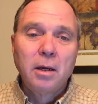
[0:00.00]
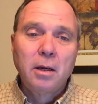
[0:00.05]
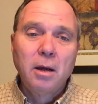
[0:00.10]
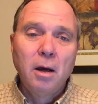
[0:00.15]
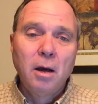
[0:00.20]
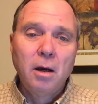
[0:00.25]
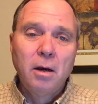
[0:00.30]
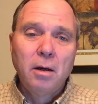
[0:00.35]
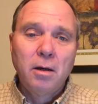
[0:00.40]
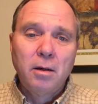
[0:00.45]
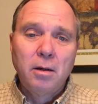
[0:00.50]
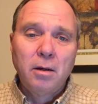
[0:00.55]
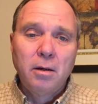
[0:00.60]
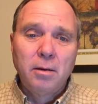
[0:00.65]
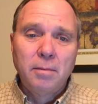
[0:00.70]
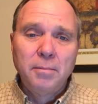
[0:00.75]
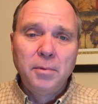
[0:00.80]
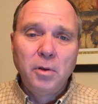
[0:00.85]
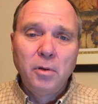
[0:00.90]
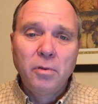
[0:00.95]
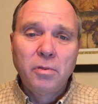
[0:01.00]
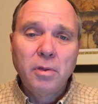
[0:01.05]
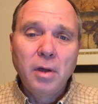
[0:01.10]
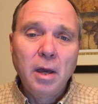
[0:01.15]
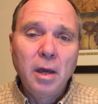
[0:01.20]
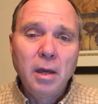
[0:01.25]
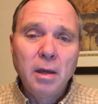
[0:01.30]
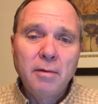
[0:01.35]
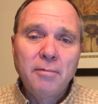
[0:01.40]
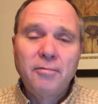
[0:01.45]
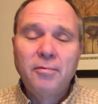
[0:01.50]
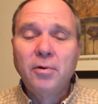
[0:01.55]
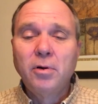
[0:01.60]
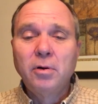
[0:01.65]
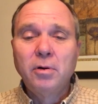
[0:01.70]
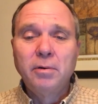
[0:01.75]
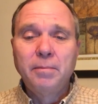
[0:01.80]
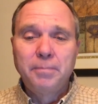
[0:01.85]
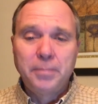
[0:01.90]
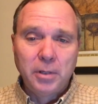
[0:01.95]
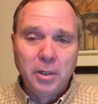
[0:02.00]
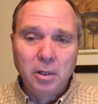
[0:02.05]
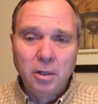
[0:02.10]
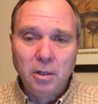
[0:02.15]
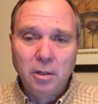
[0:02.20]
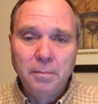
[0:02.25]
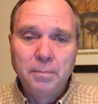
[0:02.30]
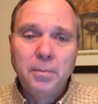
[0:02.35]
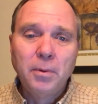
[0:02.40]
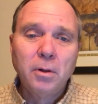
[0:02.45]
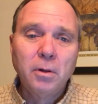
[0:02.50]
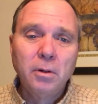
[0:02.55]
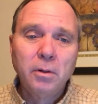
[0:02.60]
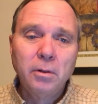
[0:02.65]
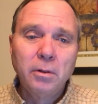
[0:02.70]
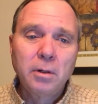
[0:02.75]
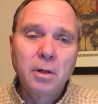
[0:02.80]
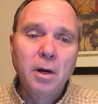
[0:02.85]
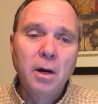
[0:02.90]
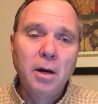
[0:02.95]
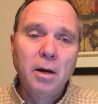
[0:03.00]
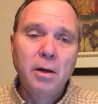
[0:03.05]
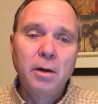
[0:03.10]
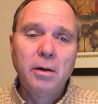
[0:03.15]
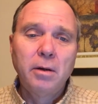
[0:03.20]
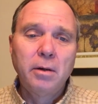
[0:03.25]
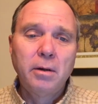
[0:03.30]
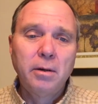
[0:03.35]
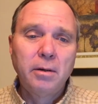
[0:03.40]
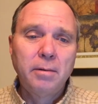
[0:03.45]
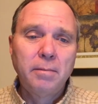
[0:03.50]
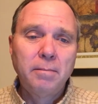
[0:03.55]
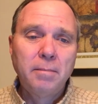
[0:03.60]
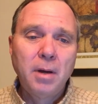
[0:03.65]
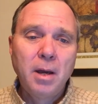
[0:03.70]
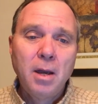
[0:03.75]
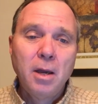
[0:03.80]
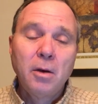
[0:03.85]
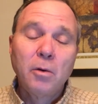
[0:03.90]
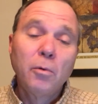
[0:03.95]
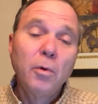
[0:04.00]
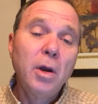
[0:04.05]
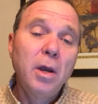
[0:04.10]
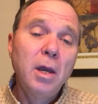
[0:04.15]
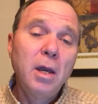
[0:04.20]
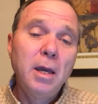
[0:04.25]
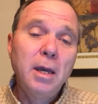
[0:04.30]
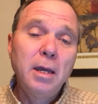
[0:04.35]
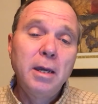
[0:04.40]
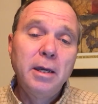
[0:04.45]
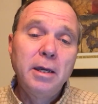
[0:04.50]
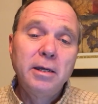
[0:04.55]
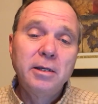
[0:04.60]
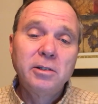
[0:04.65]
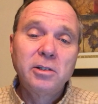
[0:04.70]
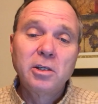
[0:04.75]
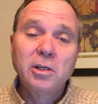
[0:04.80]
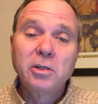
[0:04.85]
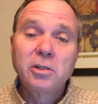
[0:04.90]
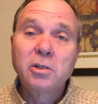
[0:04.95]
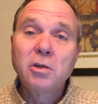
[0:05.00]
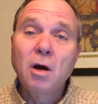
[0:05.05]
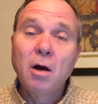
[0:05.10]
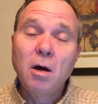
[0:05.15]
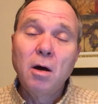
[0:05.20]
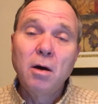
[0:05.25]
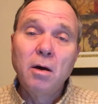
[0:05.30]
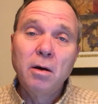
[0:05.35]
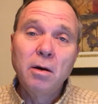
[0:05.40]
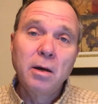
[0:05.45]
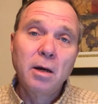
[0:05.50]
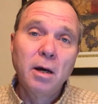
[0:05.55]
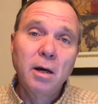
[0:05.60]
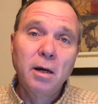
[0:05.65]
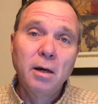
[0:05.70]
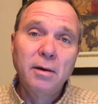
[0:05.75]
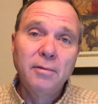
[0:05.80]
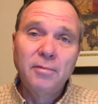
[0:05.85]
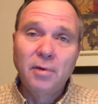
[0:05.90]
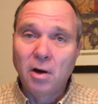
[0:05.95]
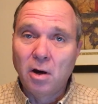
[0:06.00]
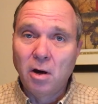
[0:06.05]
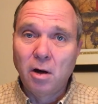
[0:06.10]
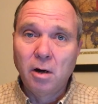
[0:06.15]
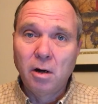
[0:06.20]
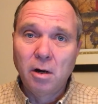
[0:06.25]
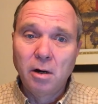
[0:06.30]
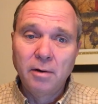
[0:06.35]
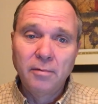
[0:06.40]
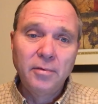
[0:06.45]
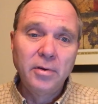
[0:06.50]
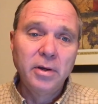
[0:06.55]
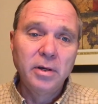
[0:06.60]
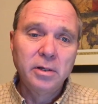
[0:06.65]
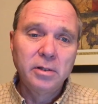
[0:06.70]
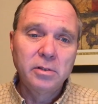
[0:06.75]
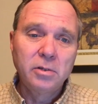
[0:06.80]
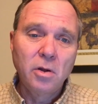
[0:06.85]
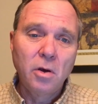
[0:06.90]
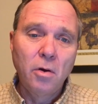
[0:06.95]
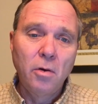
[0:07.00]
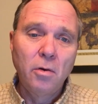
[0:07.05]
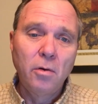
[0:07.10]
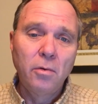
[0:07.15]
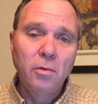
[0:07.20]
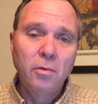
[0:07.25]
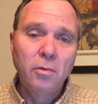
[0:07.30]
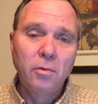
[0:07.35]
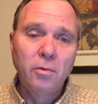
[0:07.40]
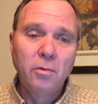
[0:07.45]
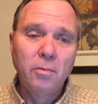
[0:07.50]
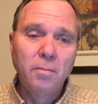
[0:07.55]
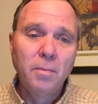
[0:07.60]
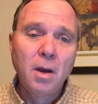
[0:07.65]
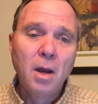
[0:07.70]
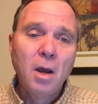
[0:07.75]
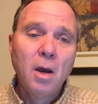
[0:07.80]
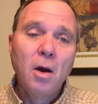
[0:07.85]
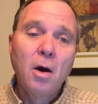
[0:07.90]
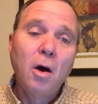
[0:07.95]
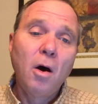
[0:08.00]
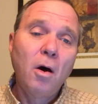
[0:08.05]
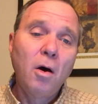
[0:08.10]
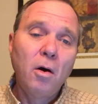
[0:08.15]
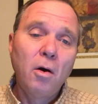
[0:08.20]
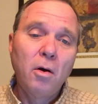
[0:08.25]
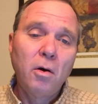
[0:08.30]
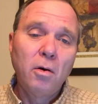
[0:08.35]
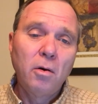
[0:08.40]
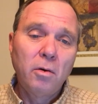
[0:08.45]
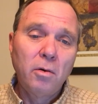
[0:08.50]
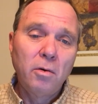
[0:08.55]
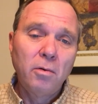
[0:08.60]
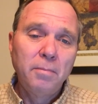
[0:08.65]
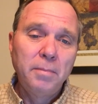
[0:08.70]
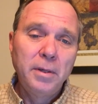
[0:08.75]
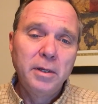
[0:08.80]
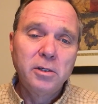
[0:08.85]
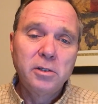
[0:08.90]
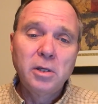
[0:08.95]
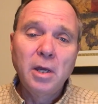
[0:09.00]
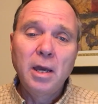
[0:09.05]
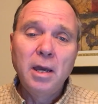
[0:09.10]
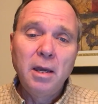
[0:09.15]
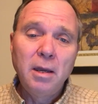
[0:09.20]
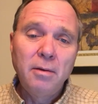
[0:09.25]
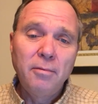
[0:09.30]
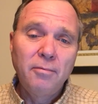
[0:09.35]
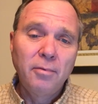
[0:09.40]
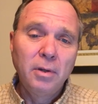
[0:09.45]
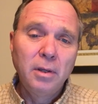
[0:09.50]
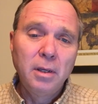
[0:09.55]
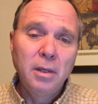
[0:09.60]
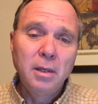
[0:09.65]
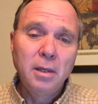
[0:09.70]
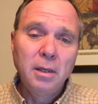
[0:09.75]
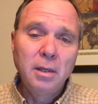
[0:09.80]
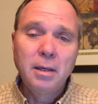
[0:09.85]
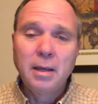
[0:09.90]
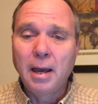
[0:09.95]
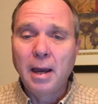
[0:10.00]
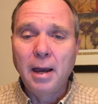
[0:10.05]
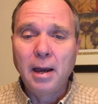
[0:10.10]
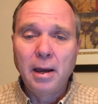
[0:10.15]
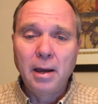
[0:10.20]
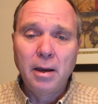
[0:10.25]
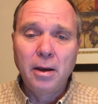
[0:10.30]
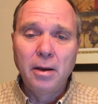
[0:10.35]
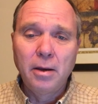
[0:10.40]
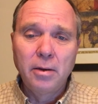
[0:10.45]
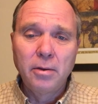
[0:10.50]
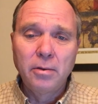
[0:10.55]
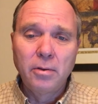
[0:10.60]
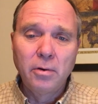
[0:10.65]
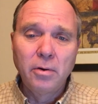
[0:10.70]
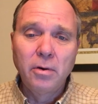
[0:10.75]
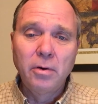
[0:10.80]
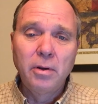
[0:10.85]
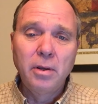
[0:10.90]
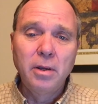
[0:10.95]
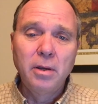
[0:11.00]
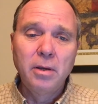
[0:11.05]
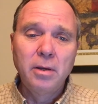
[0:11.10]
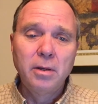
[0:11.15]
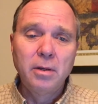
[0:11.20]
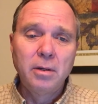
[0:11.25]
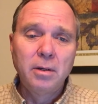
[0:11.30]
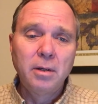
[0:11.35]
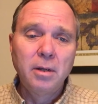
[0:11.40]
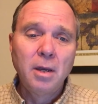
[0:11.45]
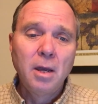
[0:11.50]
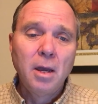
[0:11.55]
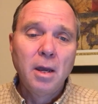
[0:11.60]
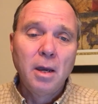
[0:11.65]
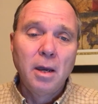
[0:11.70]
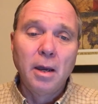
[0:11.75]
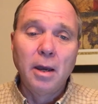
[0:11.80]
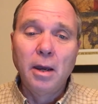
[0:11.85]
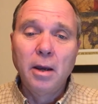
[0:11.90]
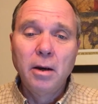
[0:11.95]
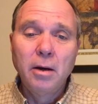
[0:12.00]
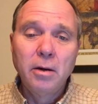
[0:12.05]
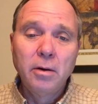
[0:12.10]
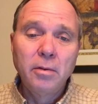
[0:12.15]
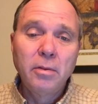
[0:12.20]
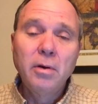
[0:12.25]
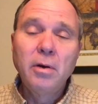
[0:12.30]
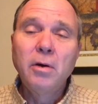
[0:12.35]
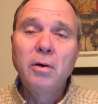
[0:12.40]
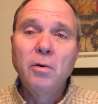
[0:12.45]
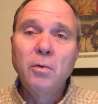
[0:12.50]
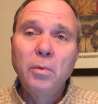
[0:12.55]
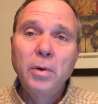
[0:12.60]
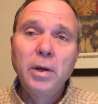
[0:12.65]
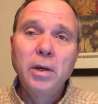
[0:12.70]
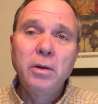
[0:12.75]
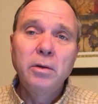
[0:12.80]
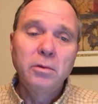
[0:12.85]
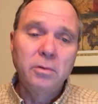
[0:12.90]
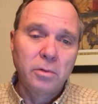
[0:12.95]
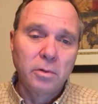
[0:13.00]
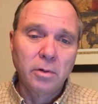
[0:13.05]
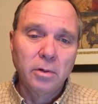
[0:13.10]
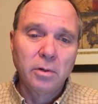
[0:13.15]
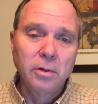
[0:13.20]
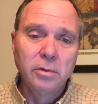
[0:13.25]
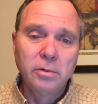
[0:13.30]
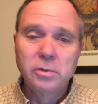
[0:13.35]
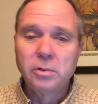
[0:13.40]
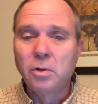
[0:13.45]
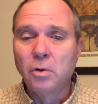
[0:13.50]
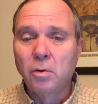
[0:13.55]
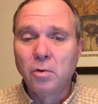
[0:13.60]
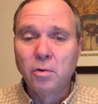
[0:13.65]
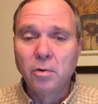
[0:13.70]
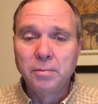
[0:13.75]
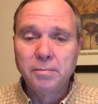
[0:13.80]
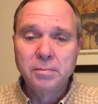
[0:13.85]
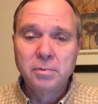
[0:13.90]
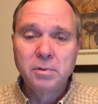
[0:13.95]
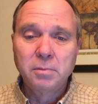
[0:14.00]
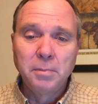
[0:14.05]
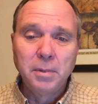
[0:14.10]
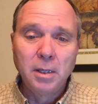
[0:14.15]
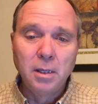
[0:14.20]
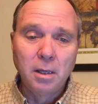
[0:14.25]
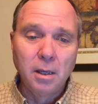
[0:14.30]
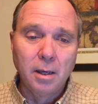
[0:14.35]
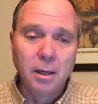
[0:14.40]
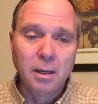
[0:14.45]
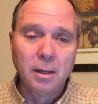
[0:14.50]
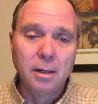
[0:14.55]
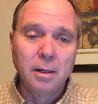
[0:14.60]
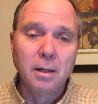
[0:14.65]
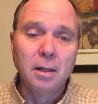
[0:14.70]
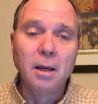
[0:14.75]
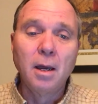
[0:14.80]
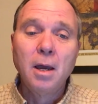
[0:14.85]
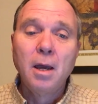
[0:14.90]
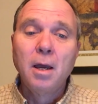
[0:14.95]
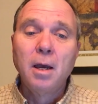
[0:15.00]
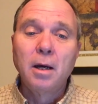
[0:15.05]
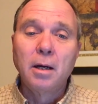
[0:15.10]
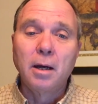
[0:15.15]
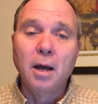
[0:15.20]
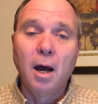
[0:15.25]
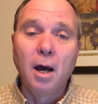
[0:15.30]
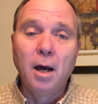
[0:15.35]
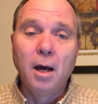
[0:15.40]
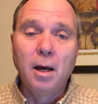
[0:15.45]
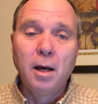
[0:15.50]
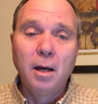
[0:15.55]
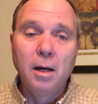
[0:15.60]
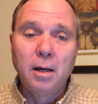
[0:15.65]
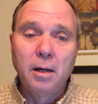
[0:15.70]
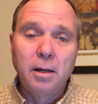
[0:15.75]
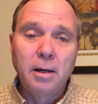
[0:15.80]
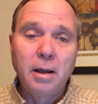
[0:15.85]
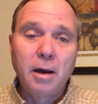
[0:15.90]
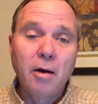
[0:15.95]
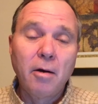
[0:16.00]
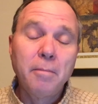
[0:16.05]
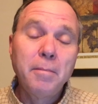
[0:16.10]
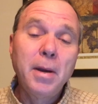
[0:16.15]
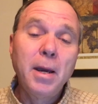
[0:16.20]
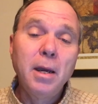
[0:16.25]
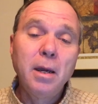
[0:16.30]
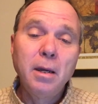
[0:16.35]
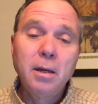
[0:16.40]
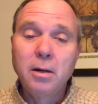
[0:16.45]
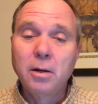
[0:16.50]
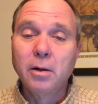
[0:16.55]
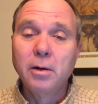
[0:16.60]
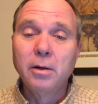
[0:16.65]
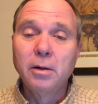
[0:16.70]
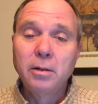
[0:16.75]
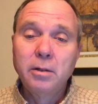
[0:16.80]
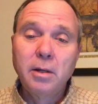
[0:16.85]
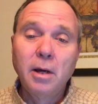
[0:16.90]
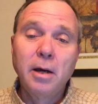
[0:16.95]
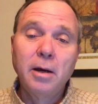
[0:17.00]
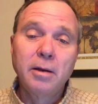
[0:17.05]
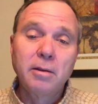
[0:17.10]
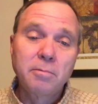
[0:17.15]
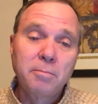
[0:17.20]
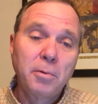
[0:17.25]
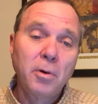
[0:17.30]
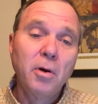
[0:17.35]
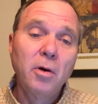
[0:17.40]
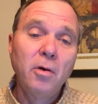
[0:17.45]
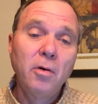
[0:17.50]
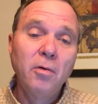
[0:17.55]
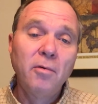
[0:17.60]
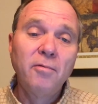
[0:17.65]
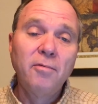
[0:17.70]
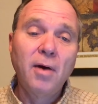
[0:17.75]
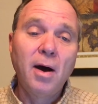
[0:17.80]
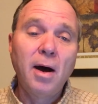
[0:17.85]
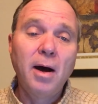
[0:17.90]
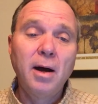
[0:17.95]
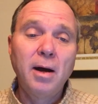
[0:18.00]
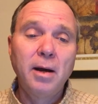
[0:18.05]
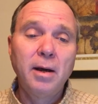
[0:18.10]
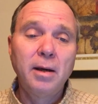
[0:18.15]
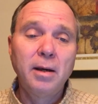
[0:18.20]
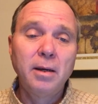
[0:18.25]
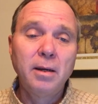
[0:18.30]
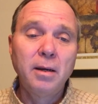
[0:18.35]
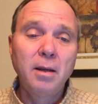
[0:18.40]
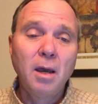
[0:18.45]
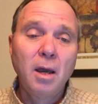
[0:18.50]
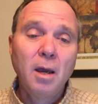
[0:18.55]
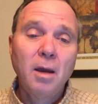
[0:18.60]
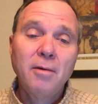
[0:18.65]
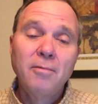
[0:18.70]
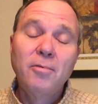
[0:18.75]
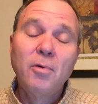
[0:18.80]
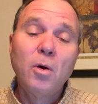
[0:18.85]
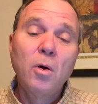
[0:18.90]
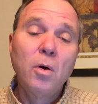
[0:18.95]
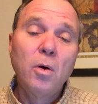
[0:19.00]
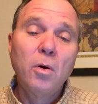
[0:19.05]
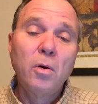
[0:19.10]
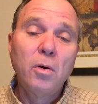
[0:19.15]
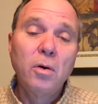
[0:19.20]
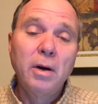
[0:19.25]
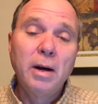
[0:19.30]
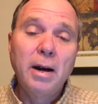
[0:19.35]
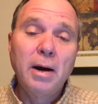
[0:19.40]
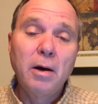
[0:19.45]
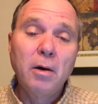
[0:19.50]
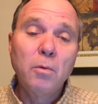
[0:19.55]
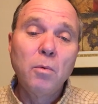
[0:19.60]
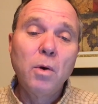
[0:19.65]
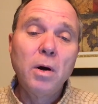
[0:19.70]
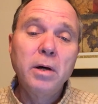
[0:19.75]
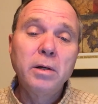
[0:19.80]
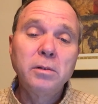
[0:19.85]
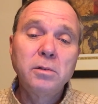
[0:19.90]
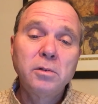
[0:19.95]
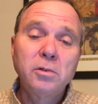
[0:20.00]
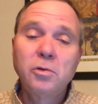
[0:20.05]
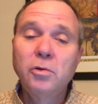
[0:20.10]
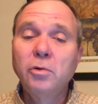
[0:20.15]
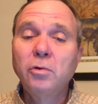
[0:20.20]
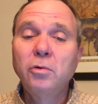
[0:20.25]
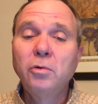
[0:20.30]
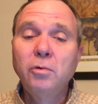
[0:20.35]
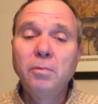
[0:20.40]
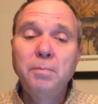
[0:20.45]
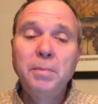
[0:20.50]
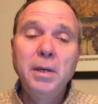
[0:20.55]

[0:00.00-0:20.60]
Come, you thankful people, come, raise the song of harvest home all be safely gathered in ere the winter storms begin. God our Maker doth provide for our wants to